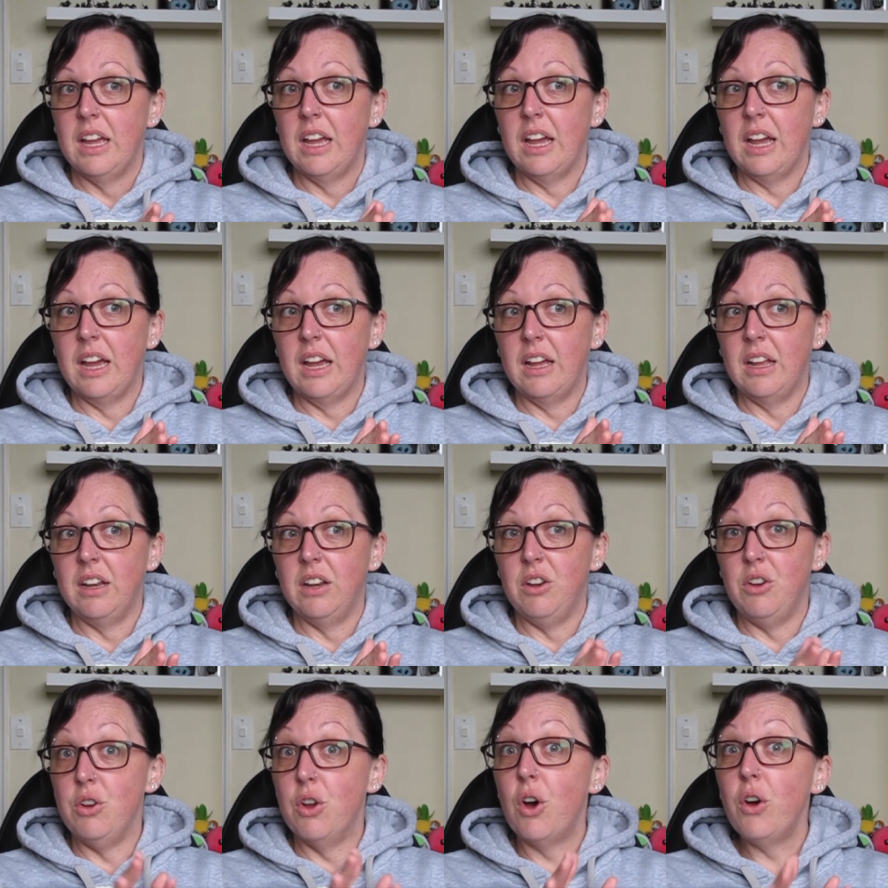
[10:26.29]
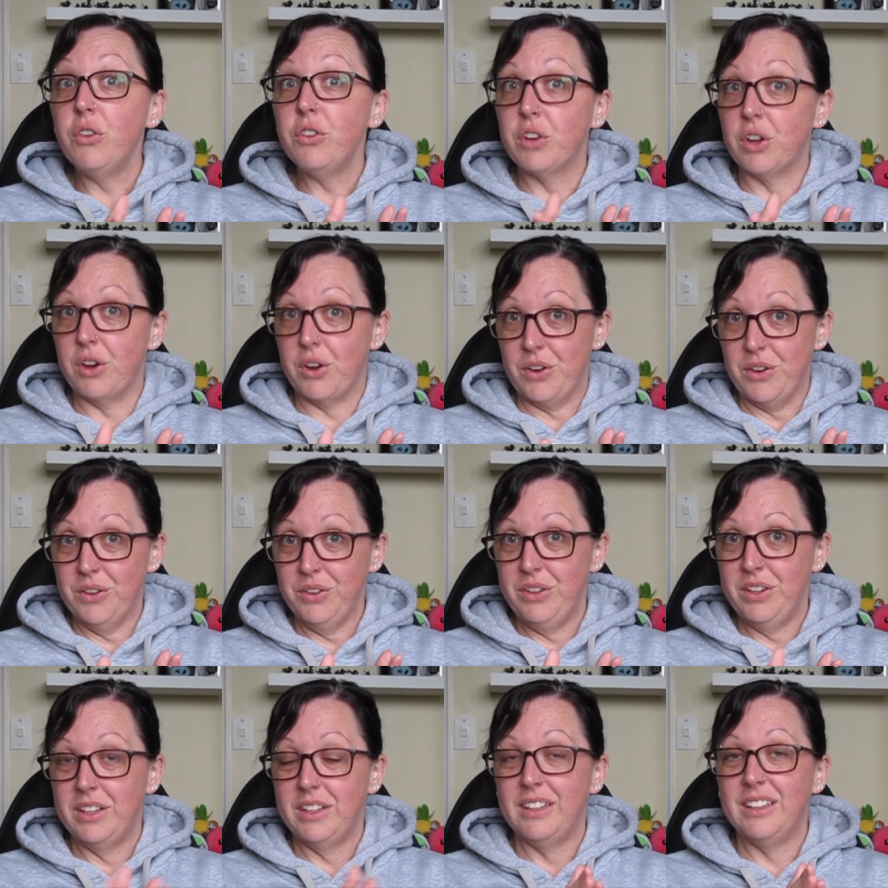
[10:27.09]
uh, not
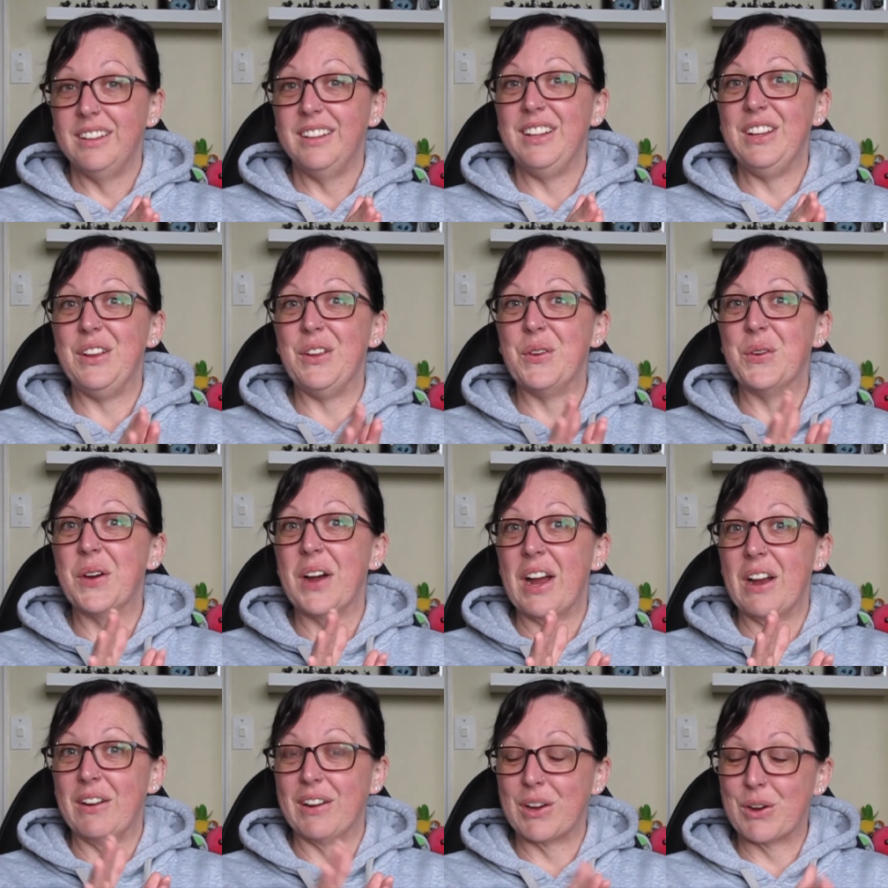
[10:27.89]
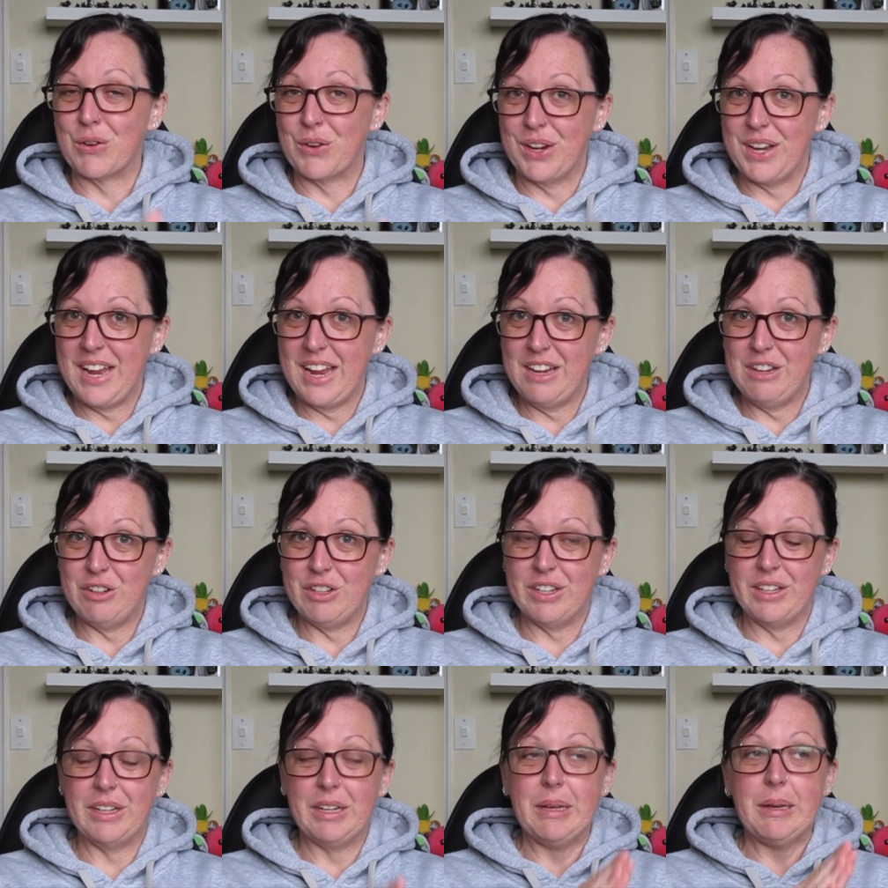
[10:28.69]
God, you are a
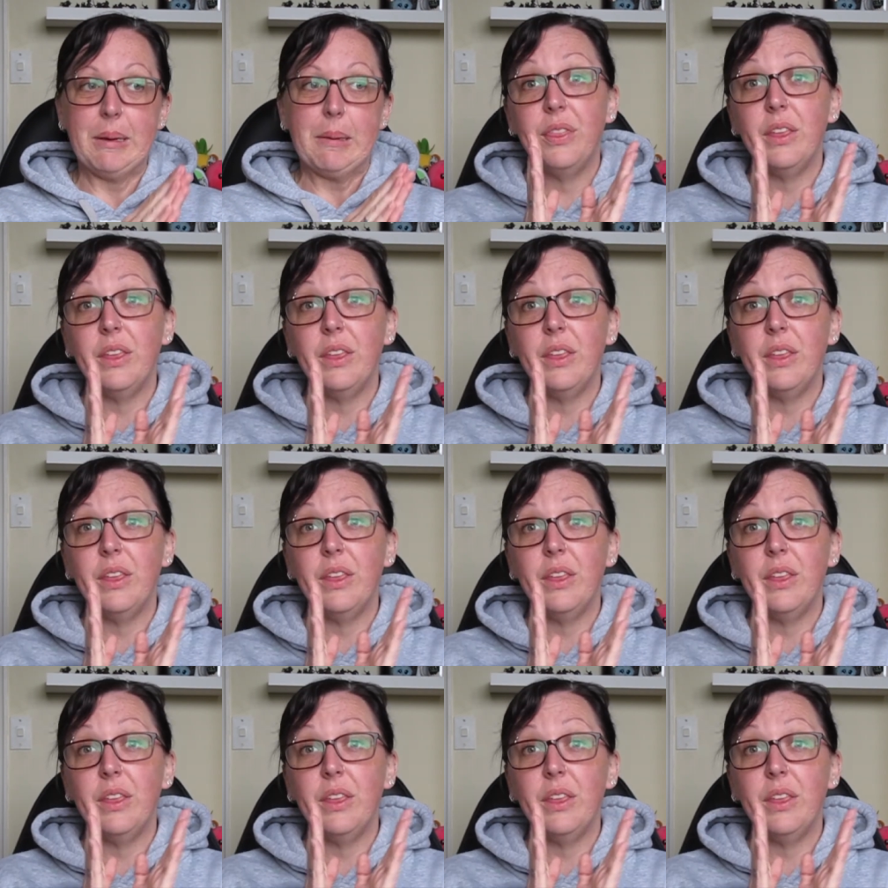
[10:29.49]
creation.